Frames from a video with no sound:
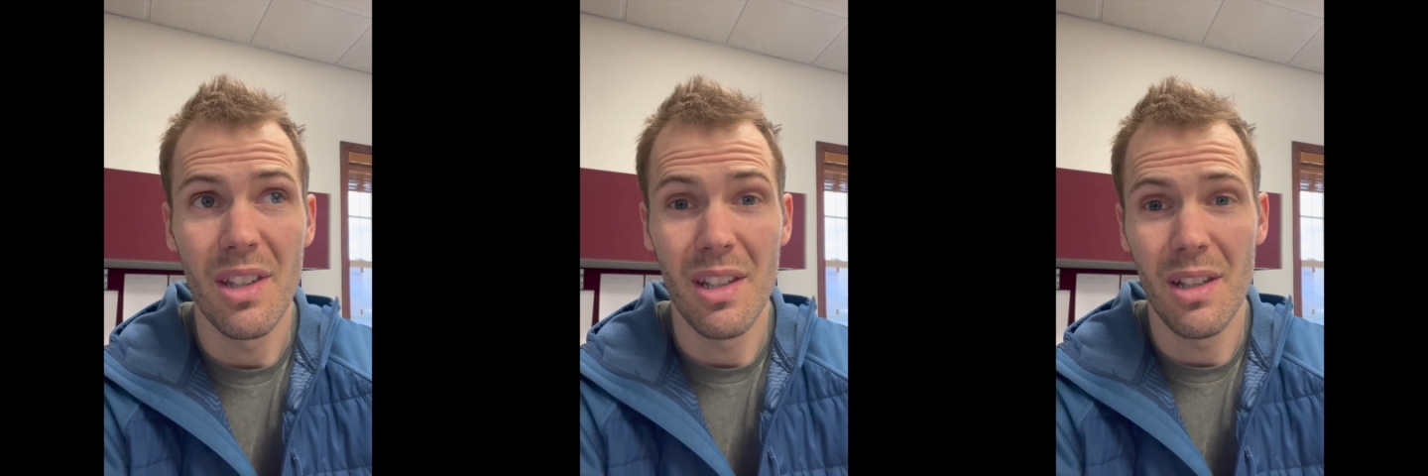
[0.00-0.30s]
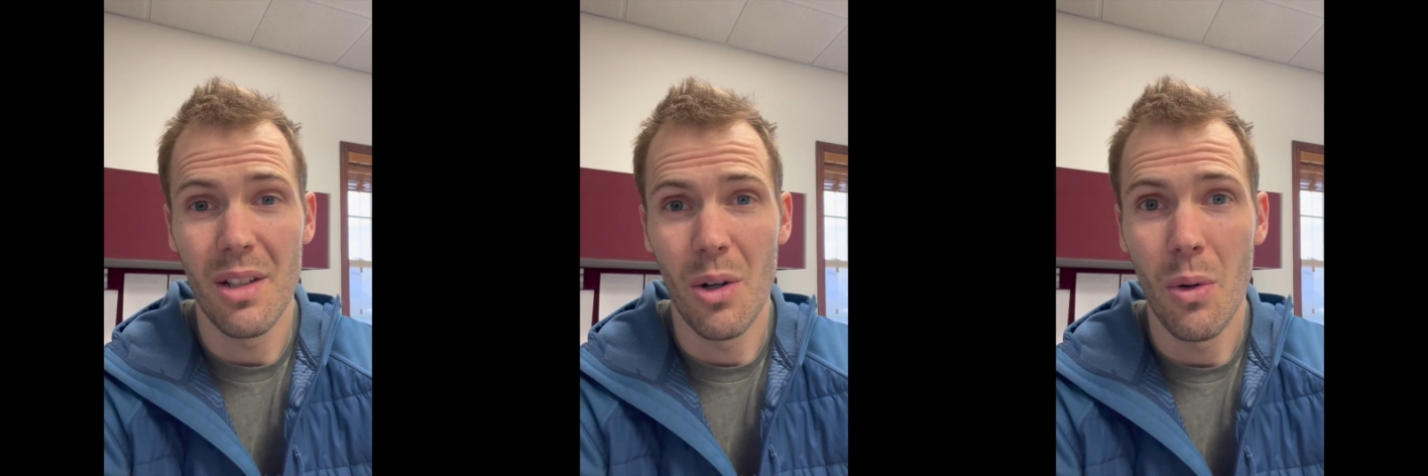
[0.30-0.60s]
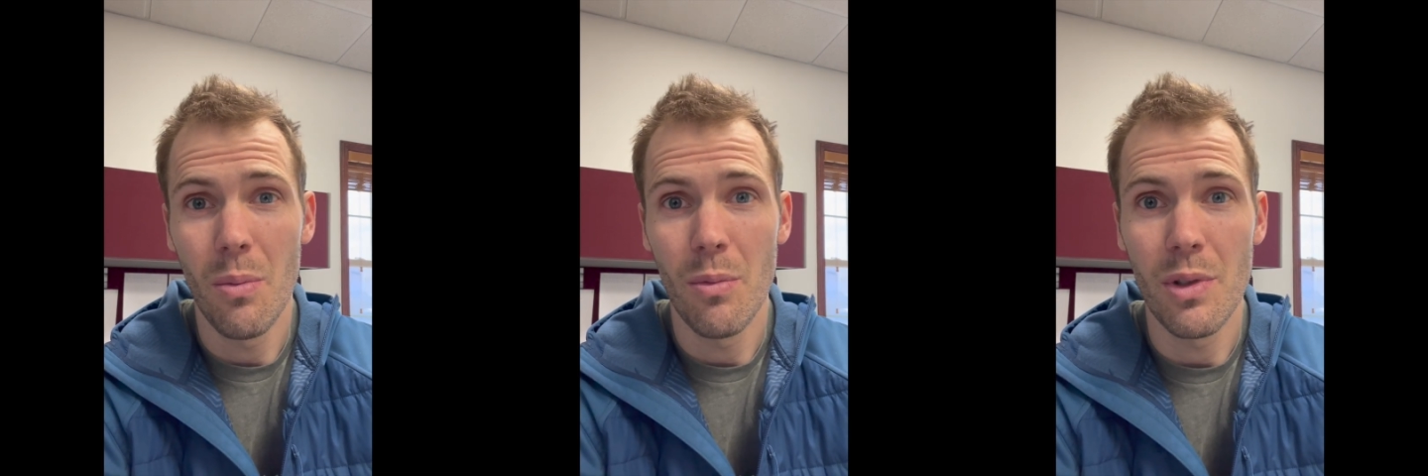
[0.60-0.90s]
the
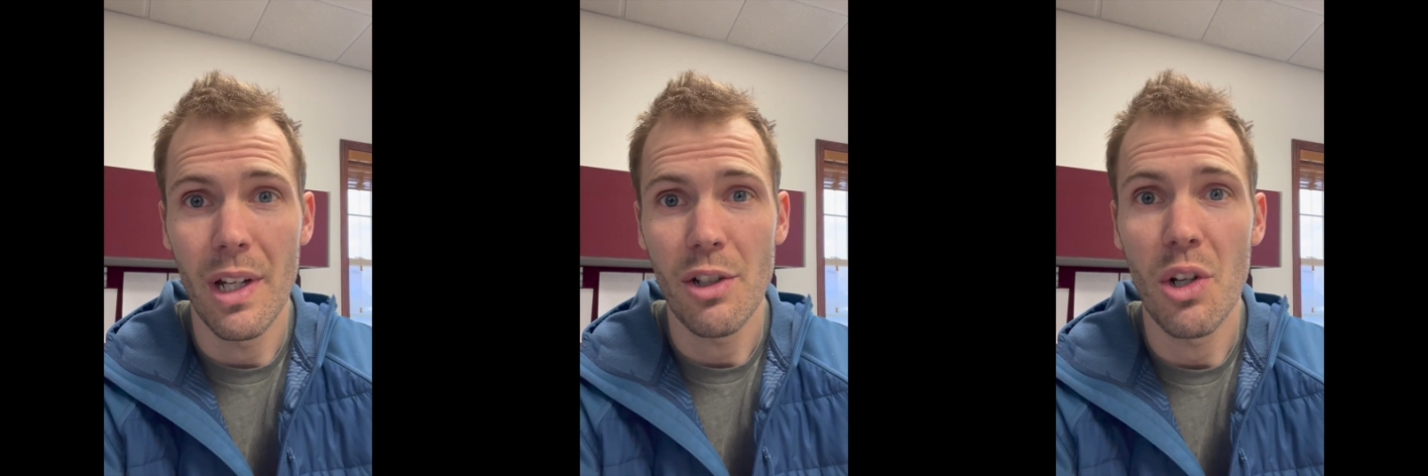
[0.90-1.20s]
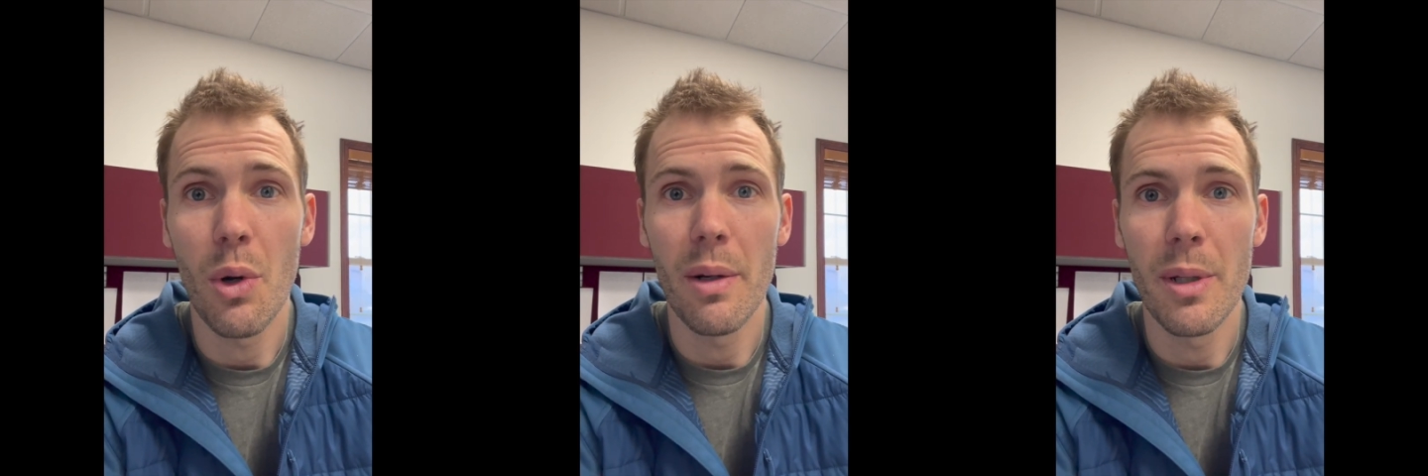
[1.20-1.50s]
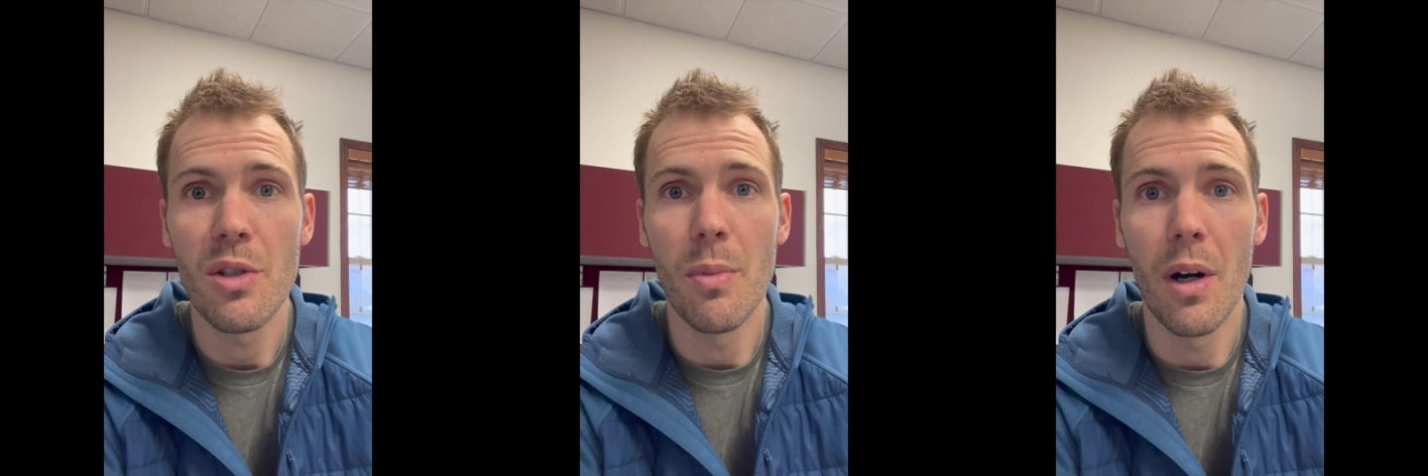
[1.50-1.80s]
home was actually quite a
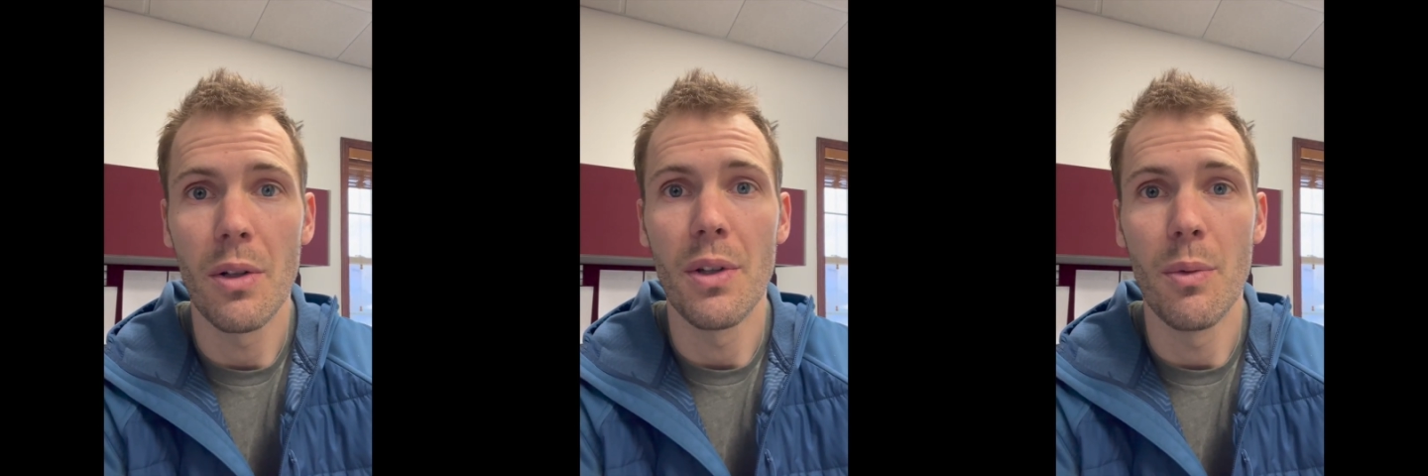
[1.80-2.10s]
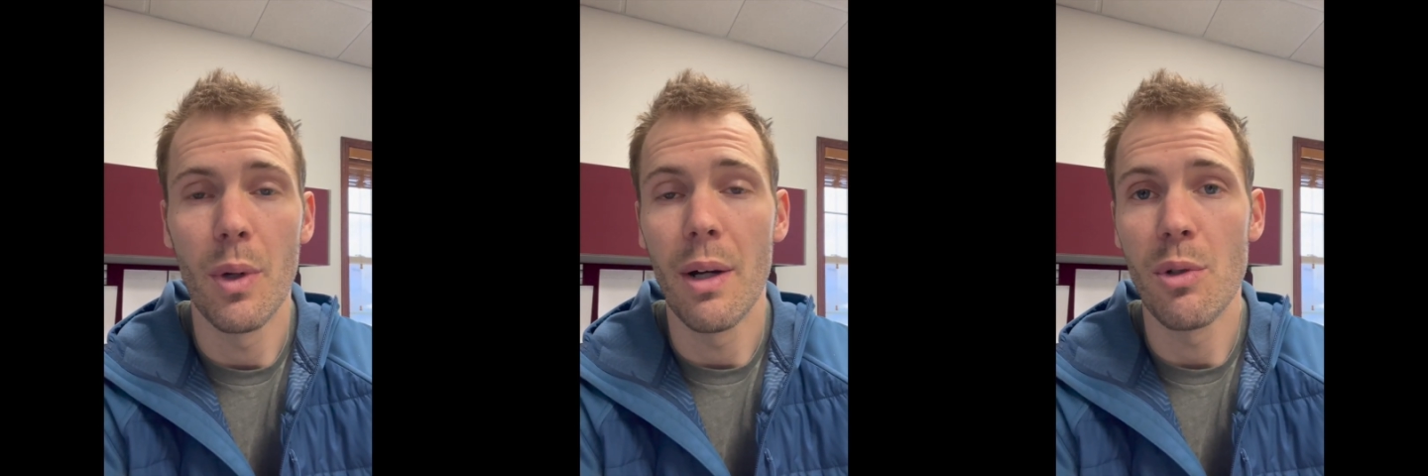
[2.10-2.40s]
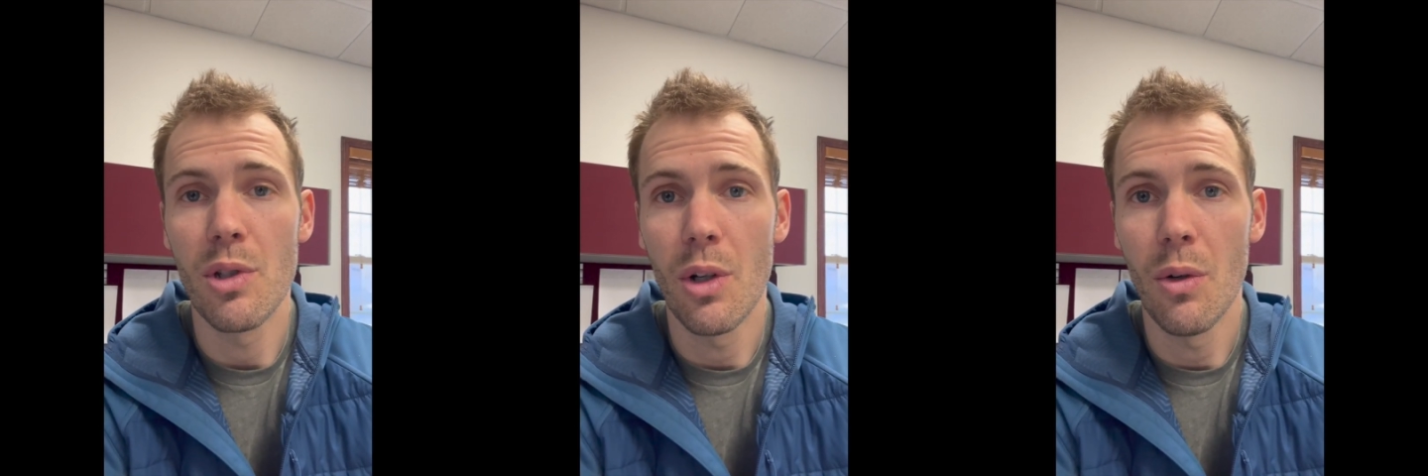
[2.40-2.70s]
bit smaller than what I
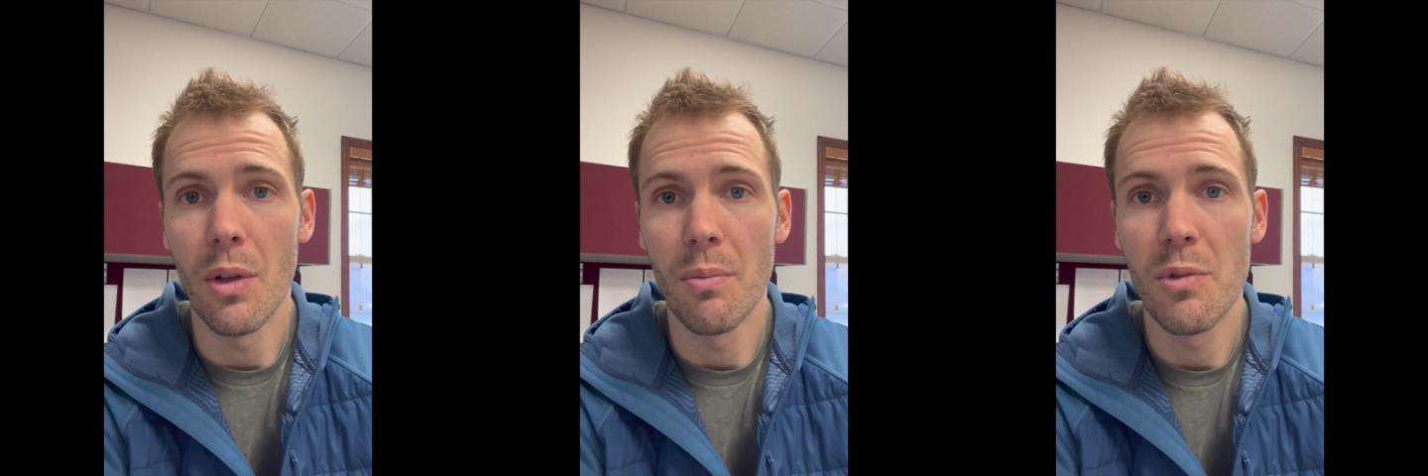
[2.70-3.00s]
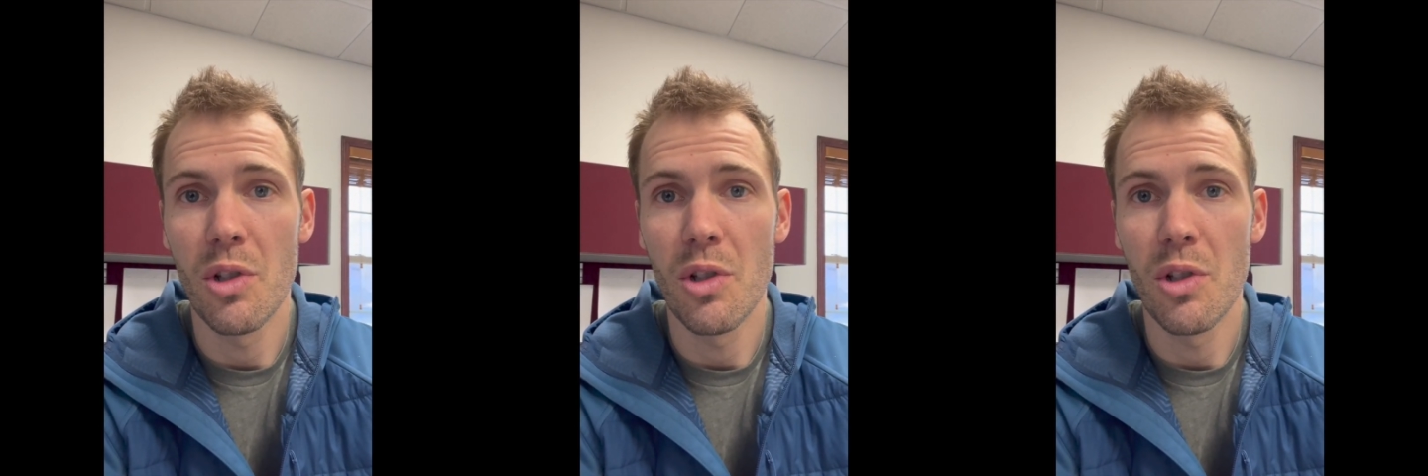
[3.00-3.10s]
was told.